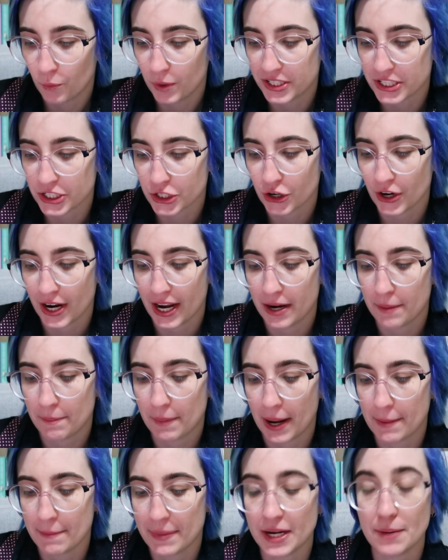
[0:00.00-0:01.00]
which is created
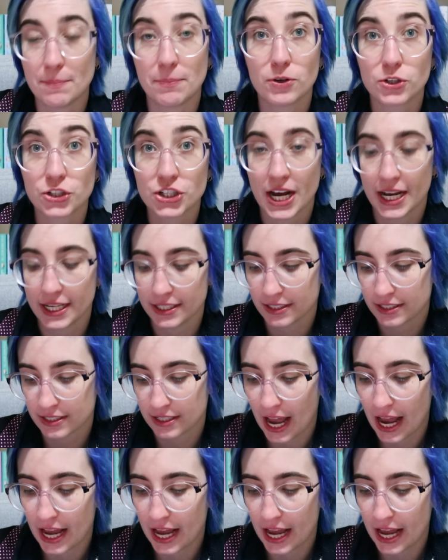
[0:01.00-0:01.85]
by Mini Book Chats,